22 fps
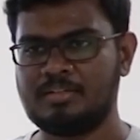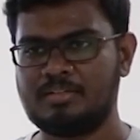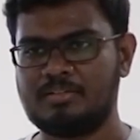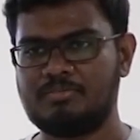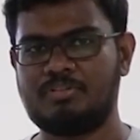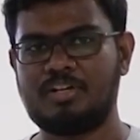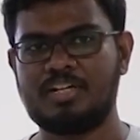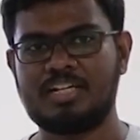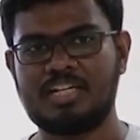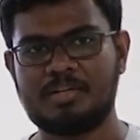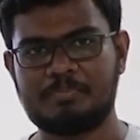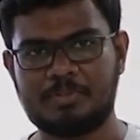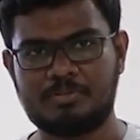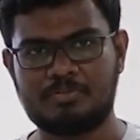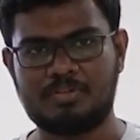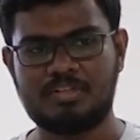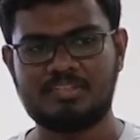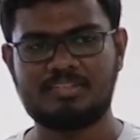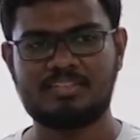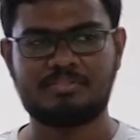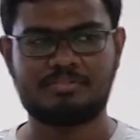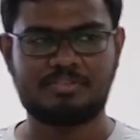What happened
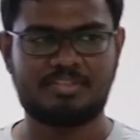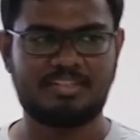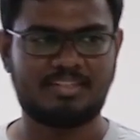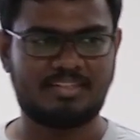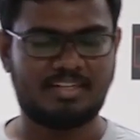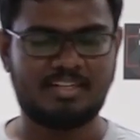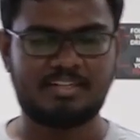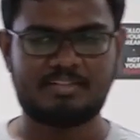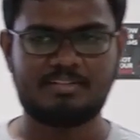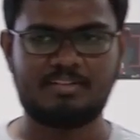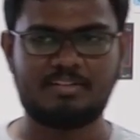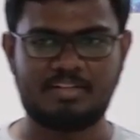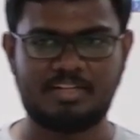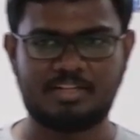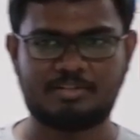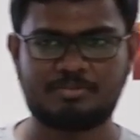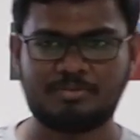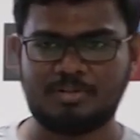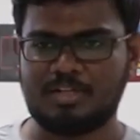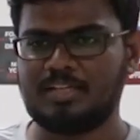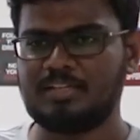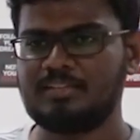was there was a guy called
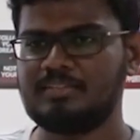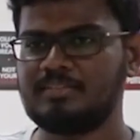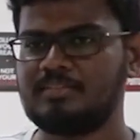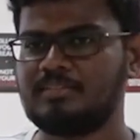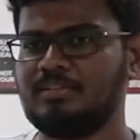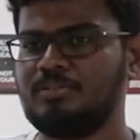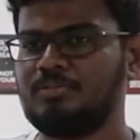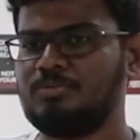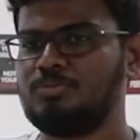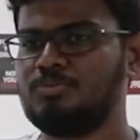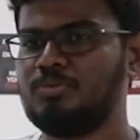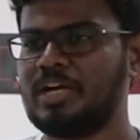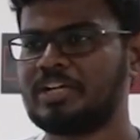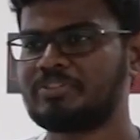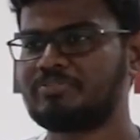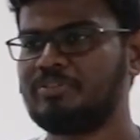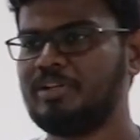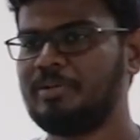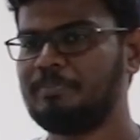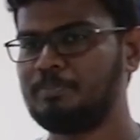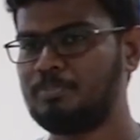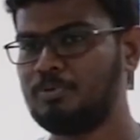Nicholas who
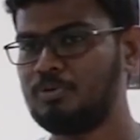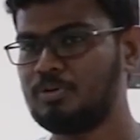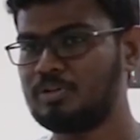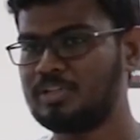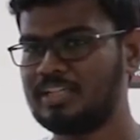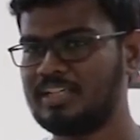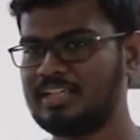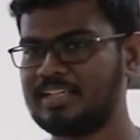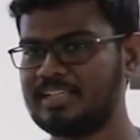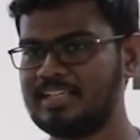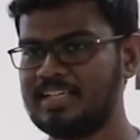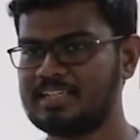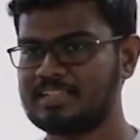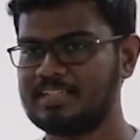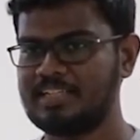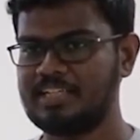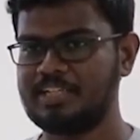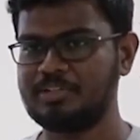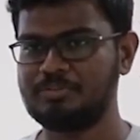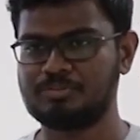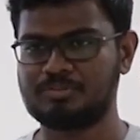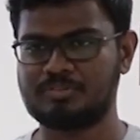actually ported React
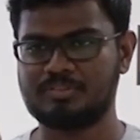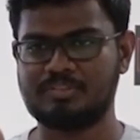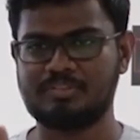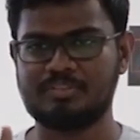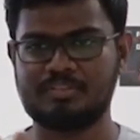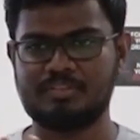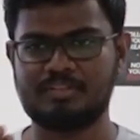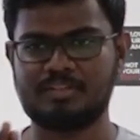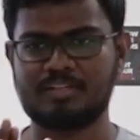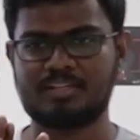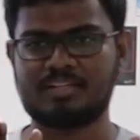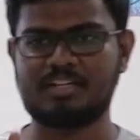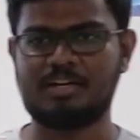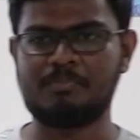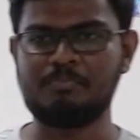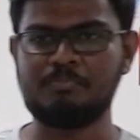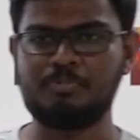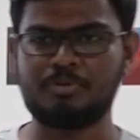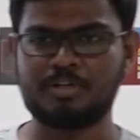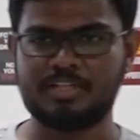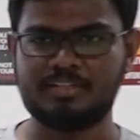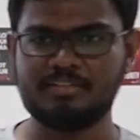Native's
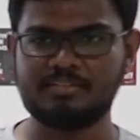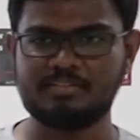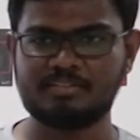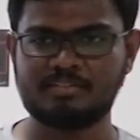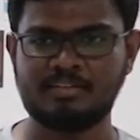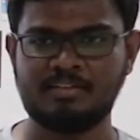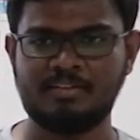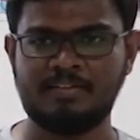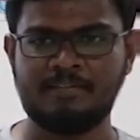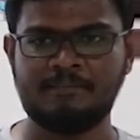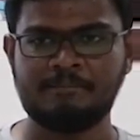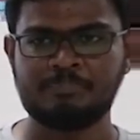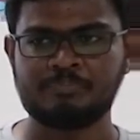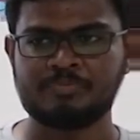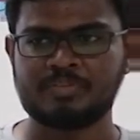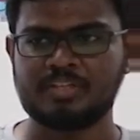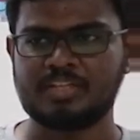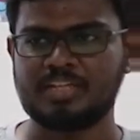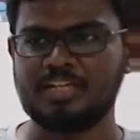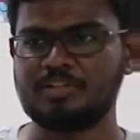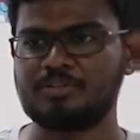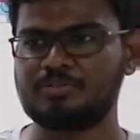components
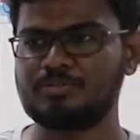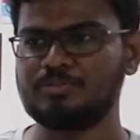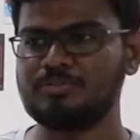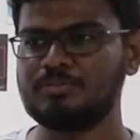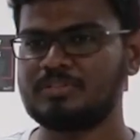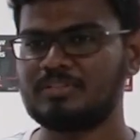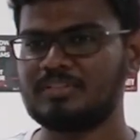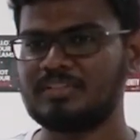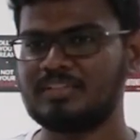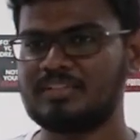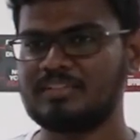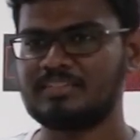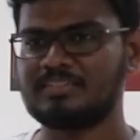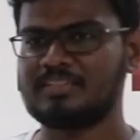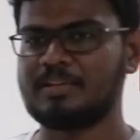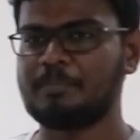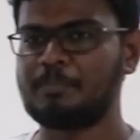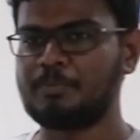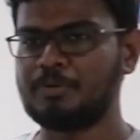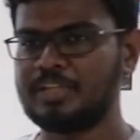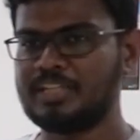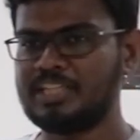into
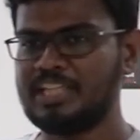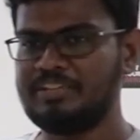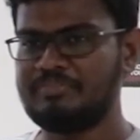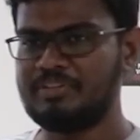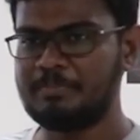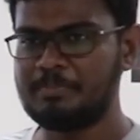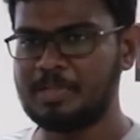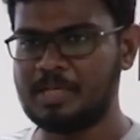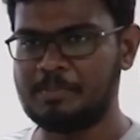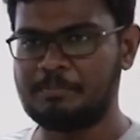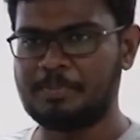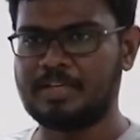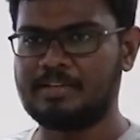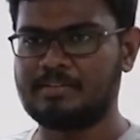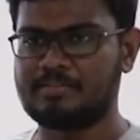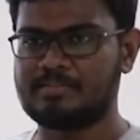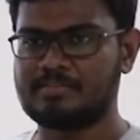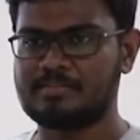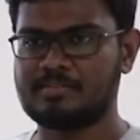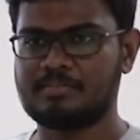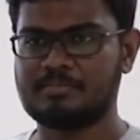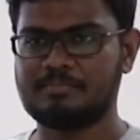supporting the web
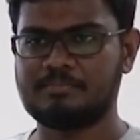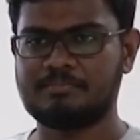APIs.